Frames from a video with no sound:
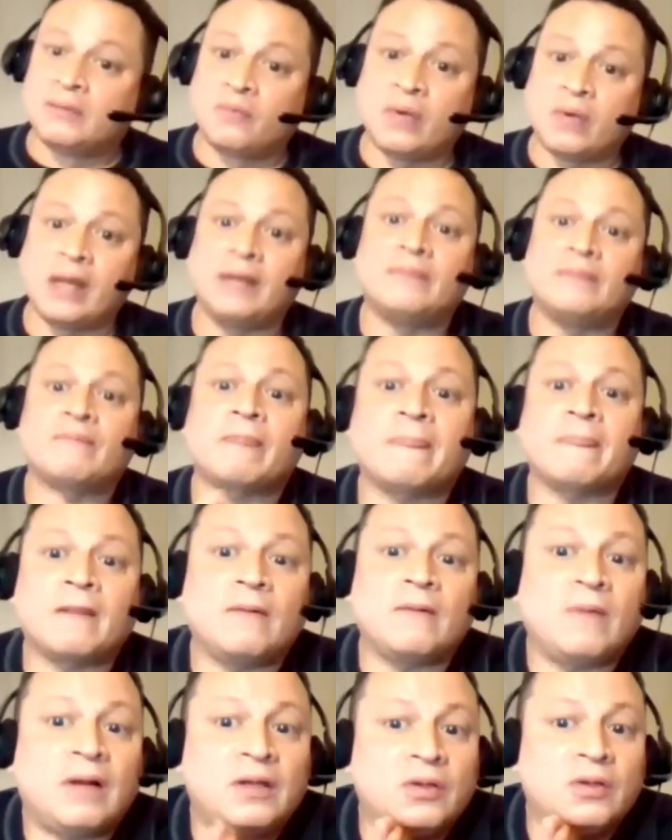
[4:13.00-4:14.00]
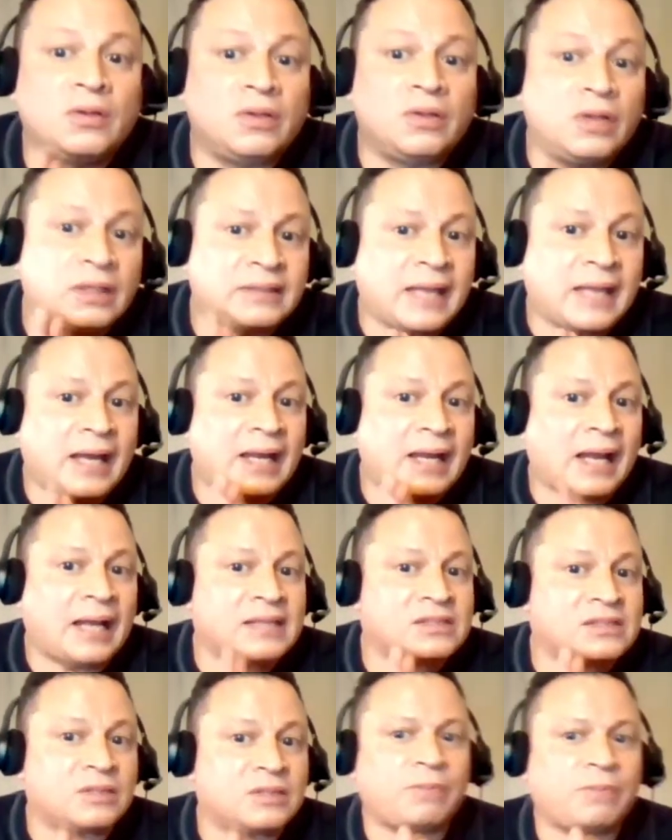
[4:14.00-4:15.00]
When you looked at
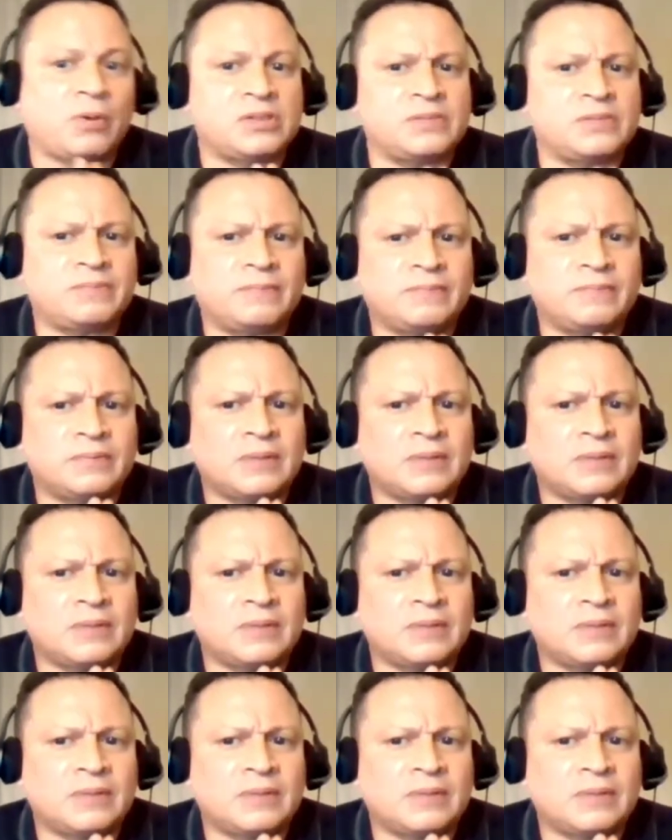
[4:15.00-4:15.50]
as a person,